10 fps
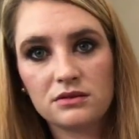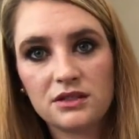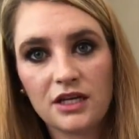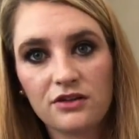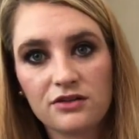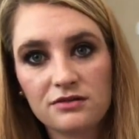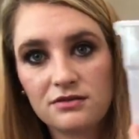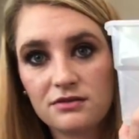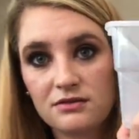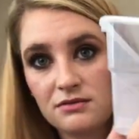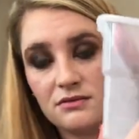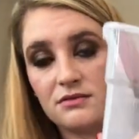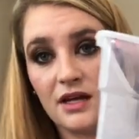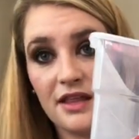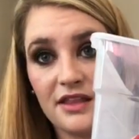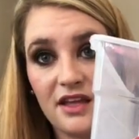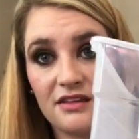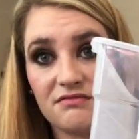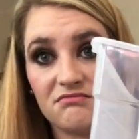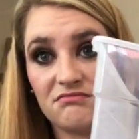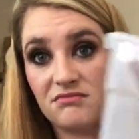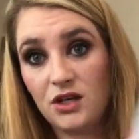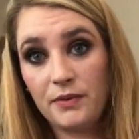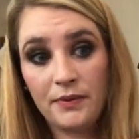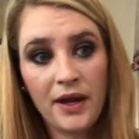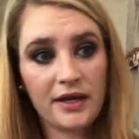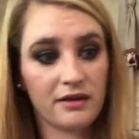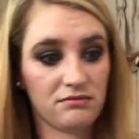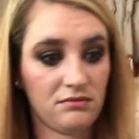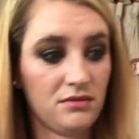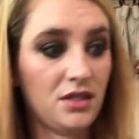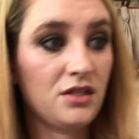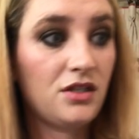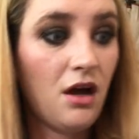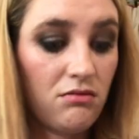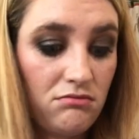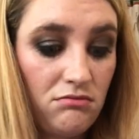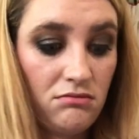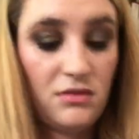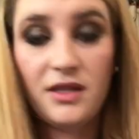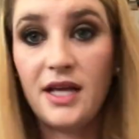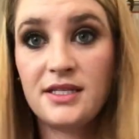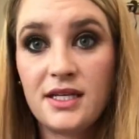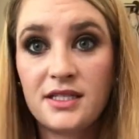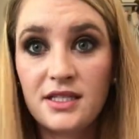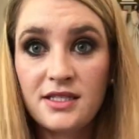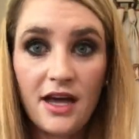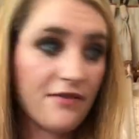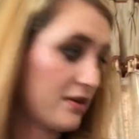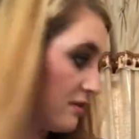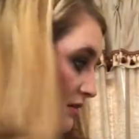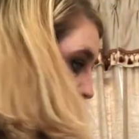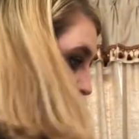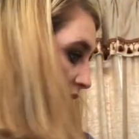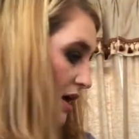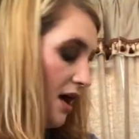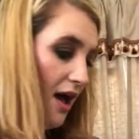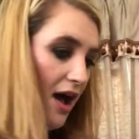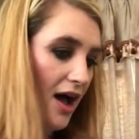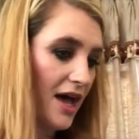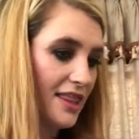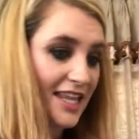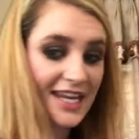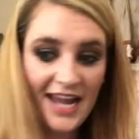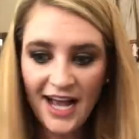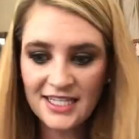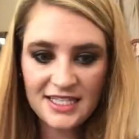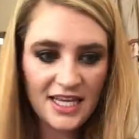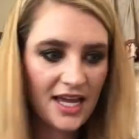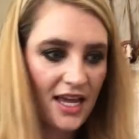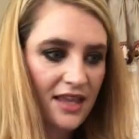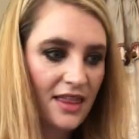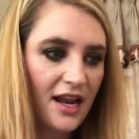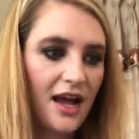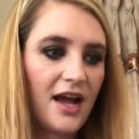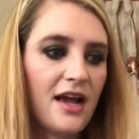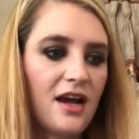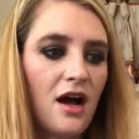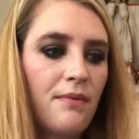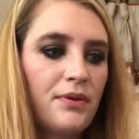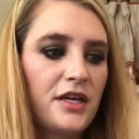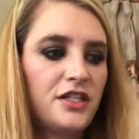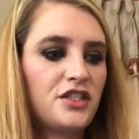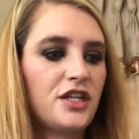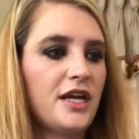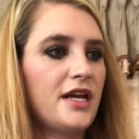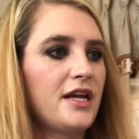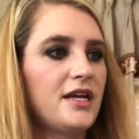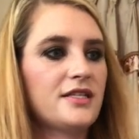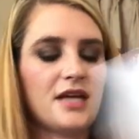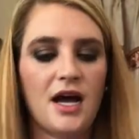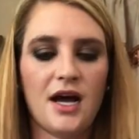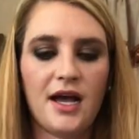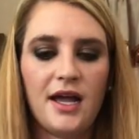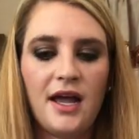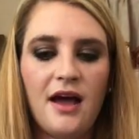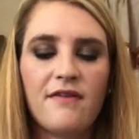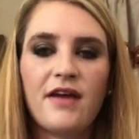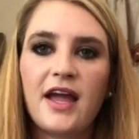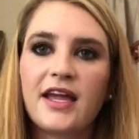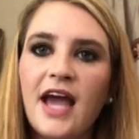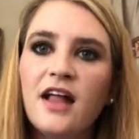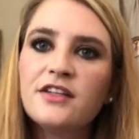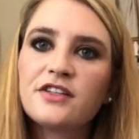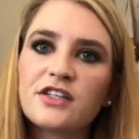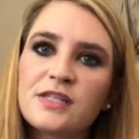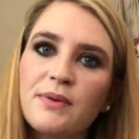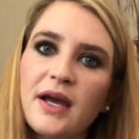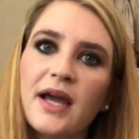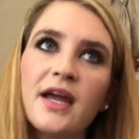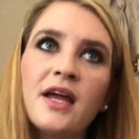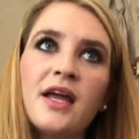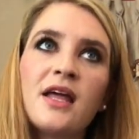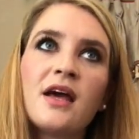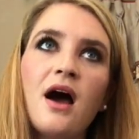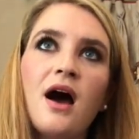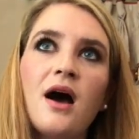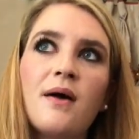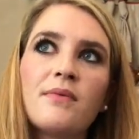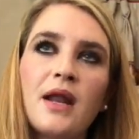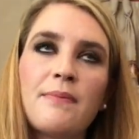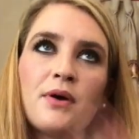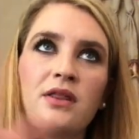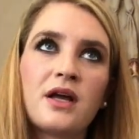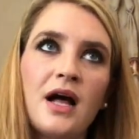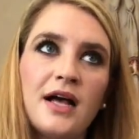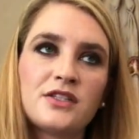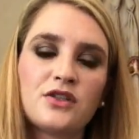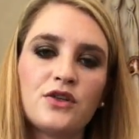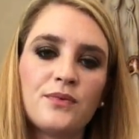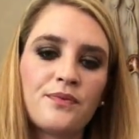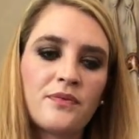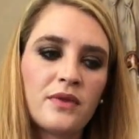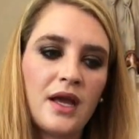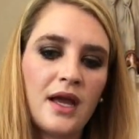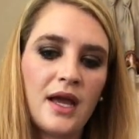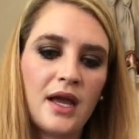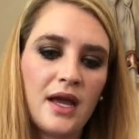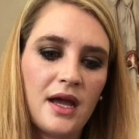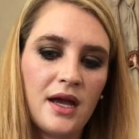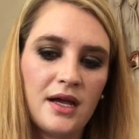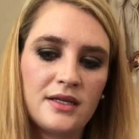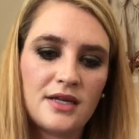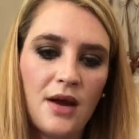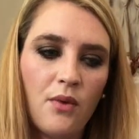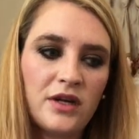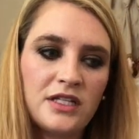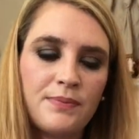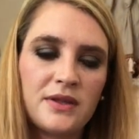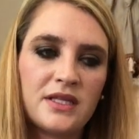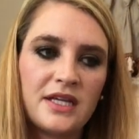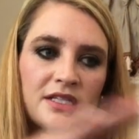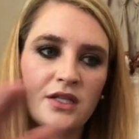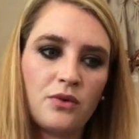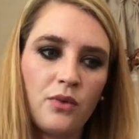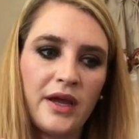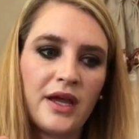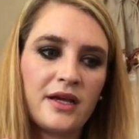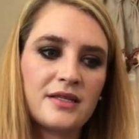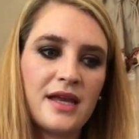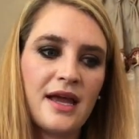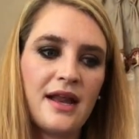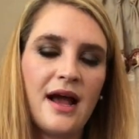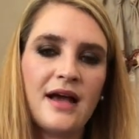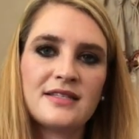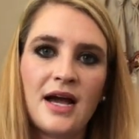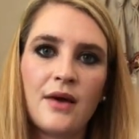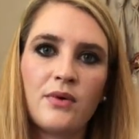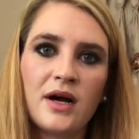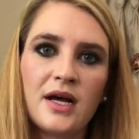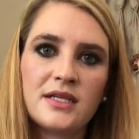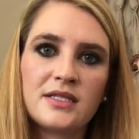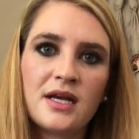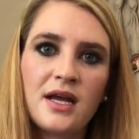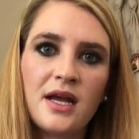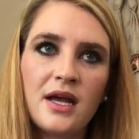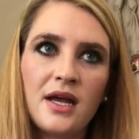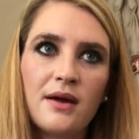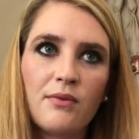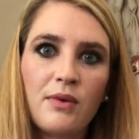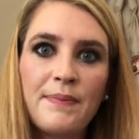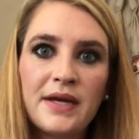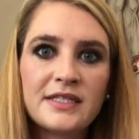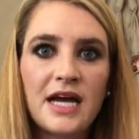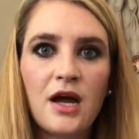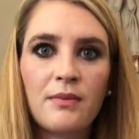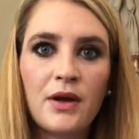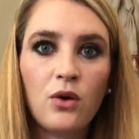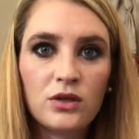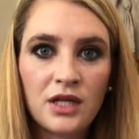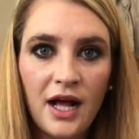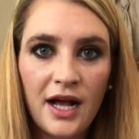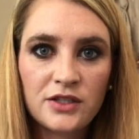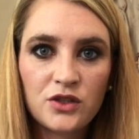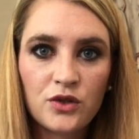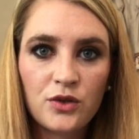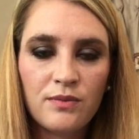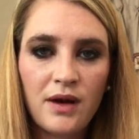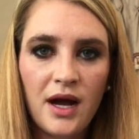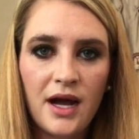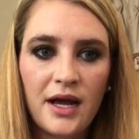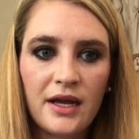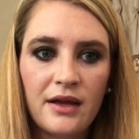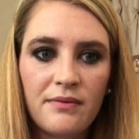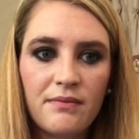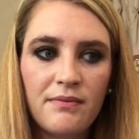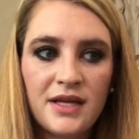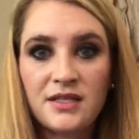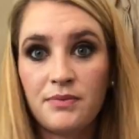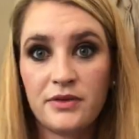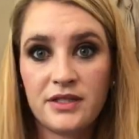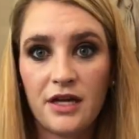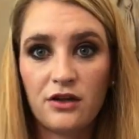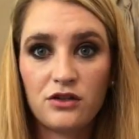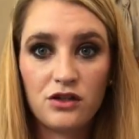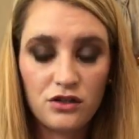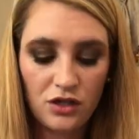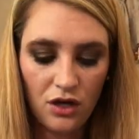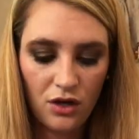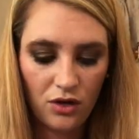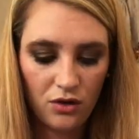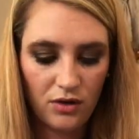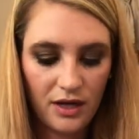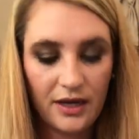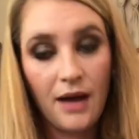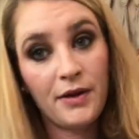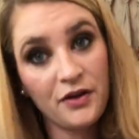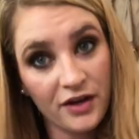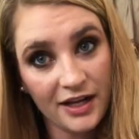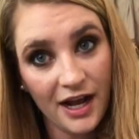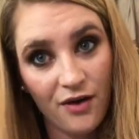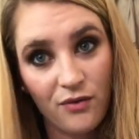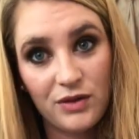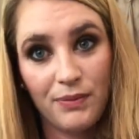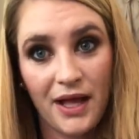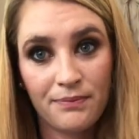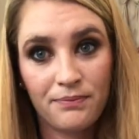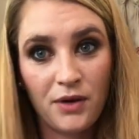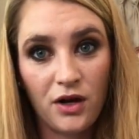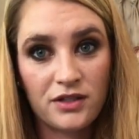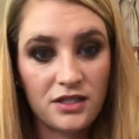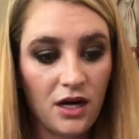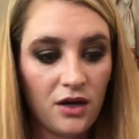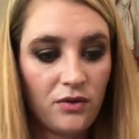Centered. And then I'll be ready. So that's 6 and 7. The next thing that I accomplished is I have a calendar display that I put in the classroom, and I wanted to put the days of the weeks. And as I was ripping down my old classroom, I messed up those letters. So I got my Cricut out with black cardstock,